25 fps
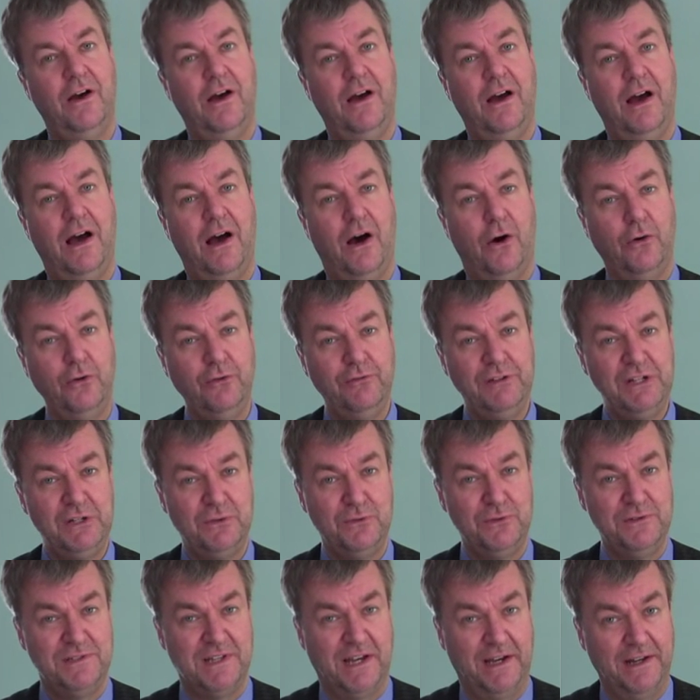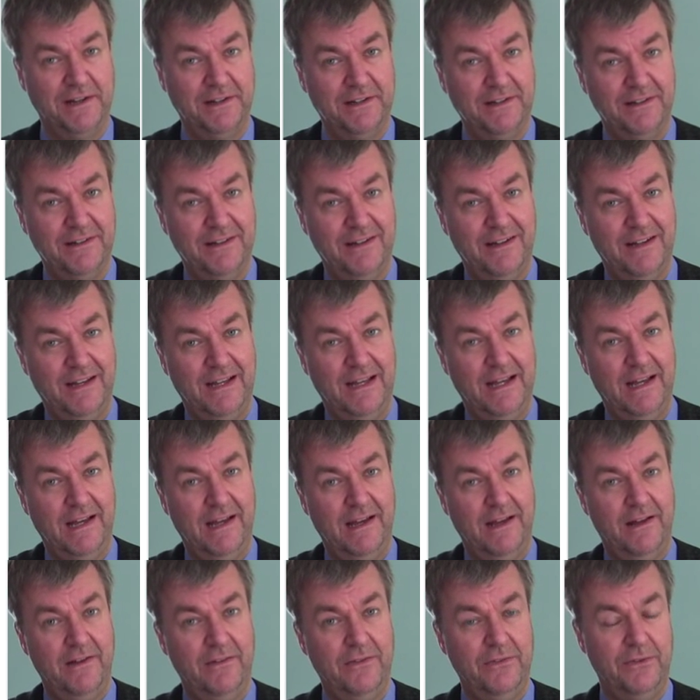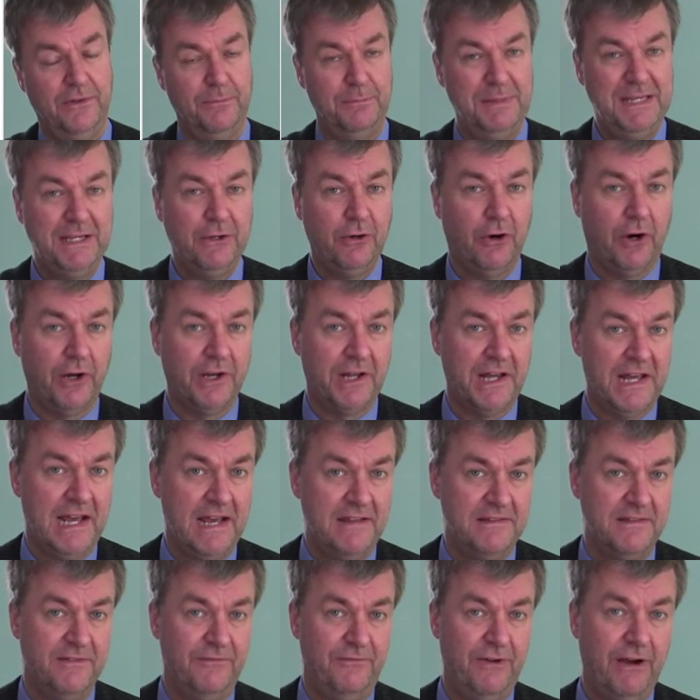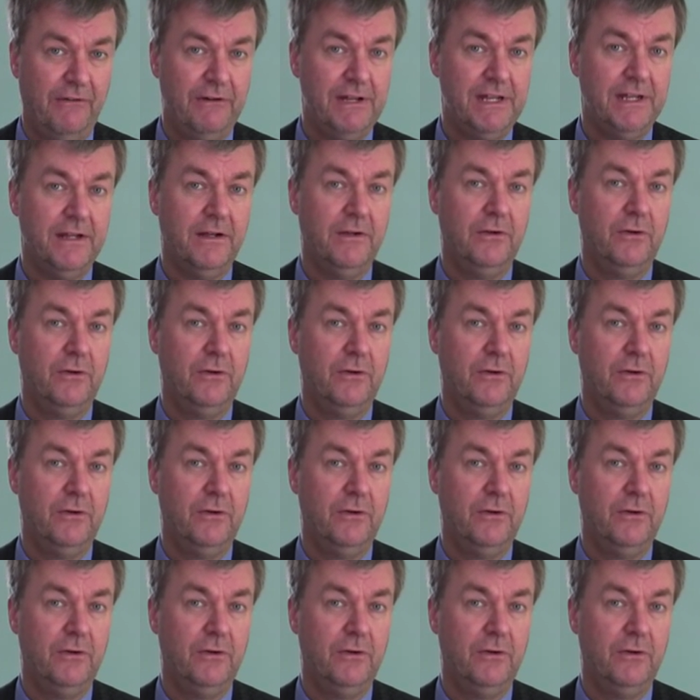How do we do that? The P.CORDER has a very